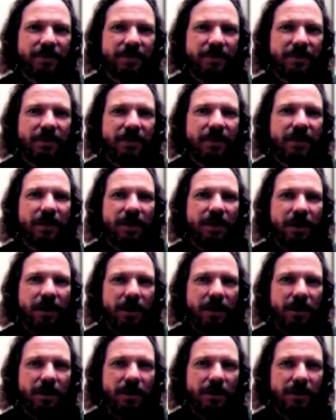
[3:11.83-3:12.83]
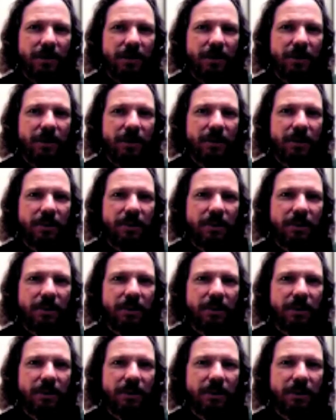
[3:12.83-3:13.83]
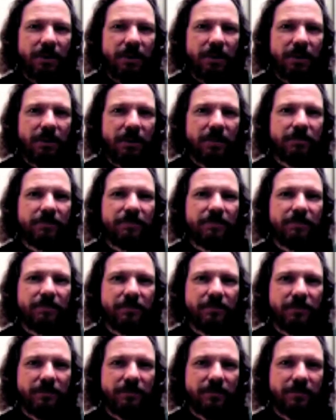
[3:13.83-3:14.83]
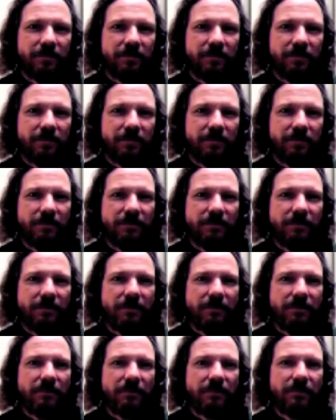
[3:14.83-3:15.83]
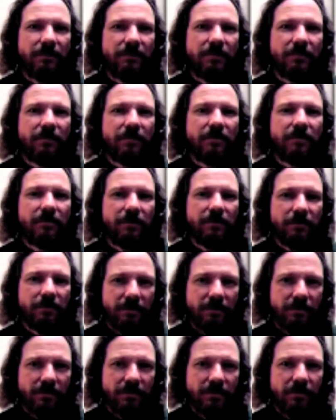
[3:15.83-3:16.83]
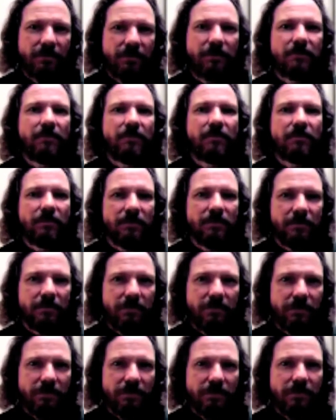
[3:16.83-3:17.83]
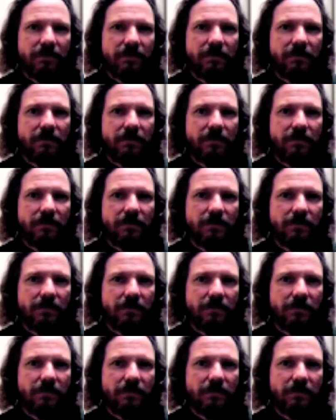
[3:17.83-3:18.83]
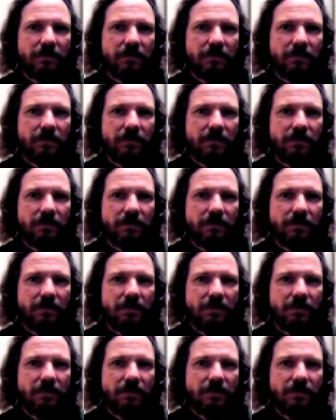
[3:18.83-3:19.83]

No words are spoken by the person on screen.